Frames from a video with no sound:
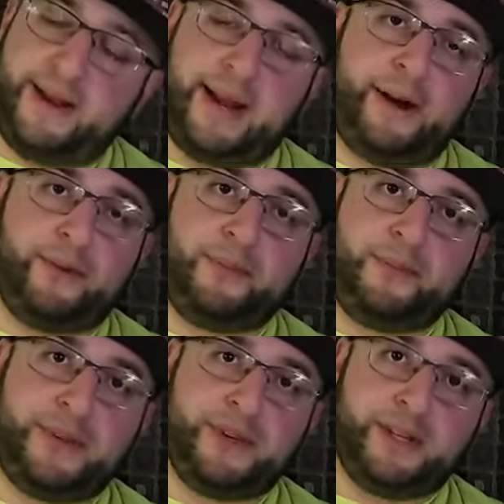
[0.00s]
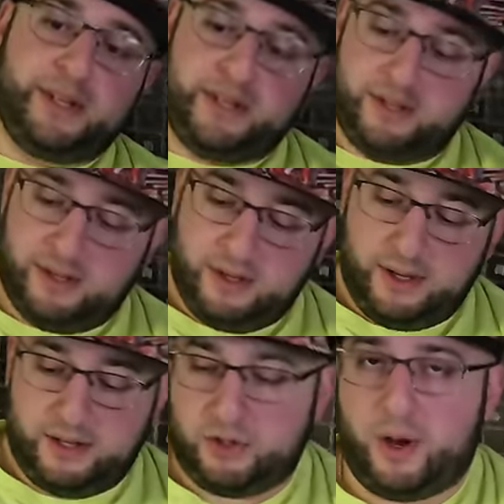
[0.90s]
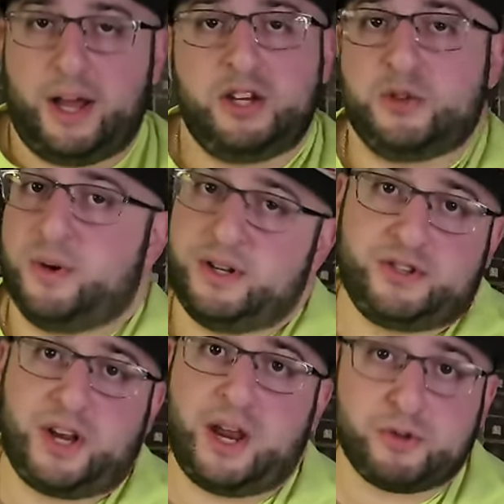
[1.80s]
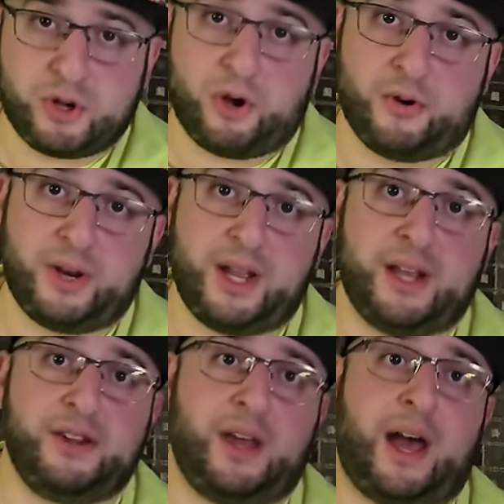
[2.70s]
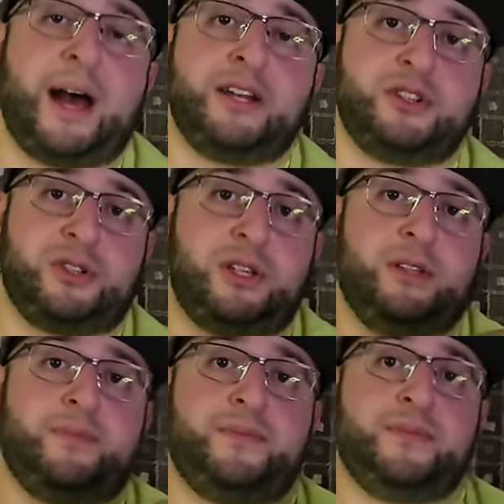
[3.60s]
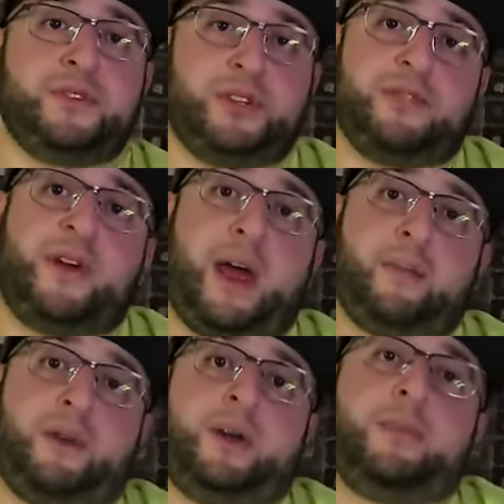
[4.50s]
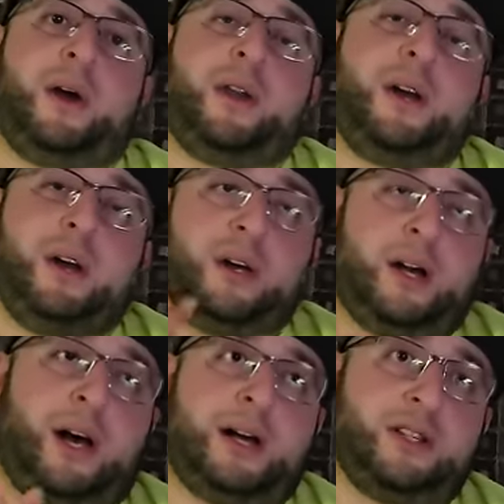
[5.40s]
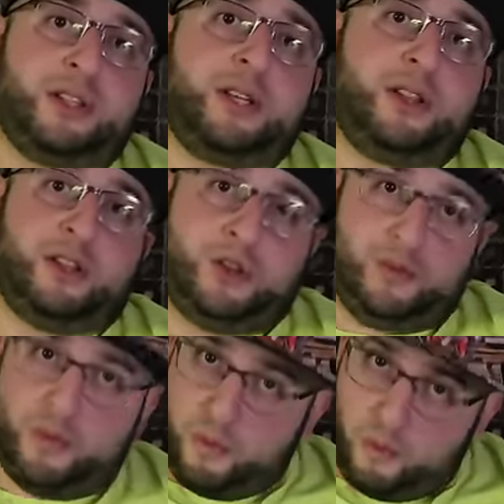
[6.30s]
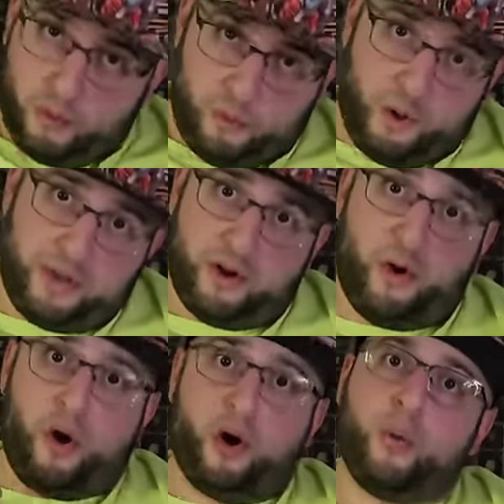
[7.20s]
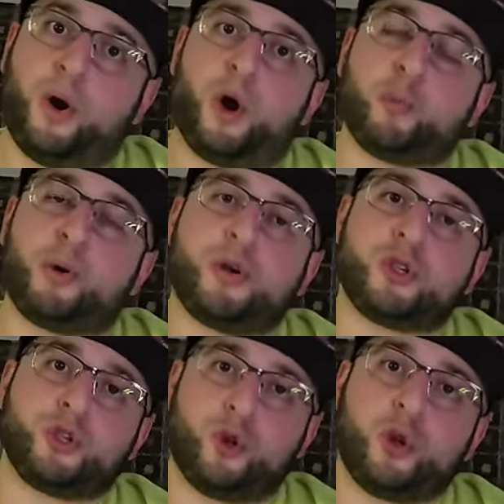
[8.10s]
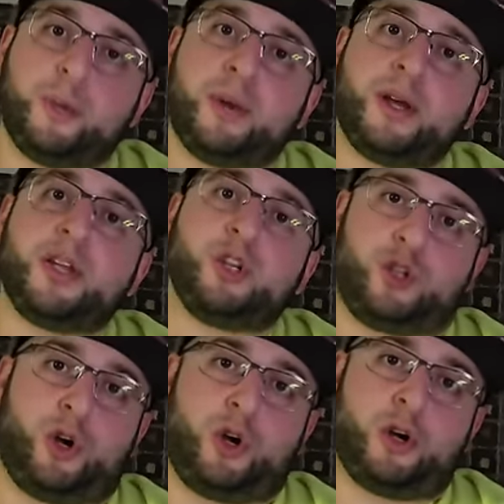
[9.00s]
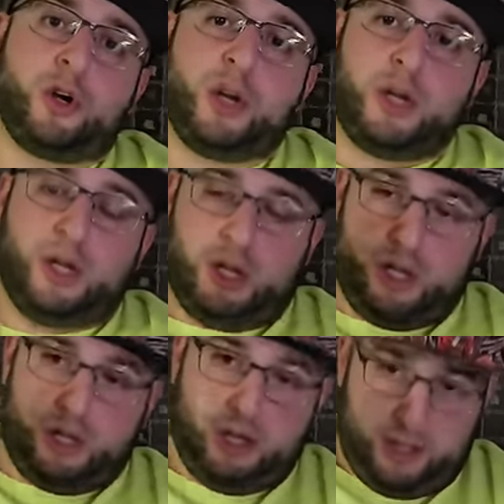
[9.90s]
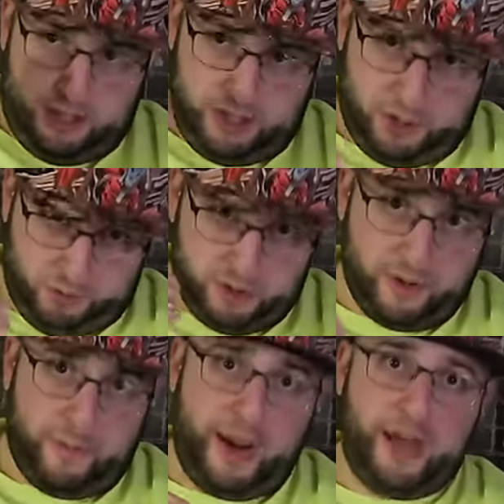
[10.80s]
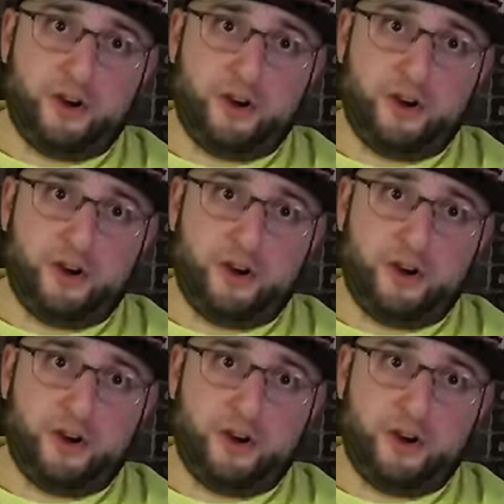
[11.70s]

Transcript: And now so I just want to say I'm sorry and honestly to the family, but honestly, whether our what our personal opinions are, this was a man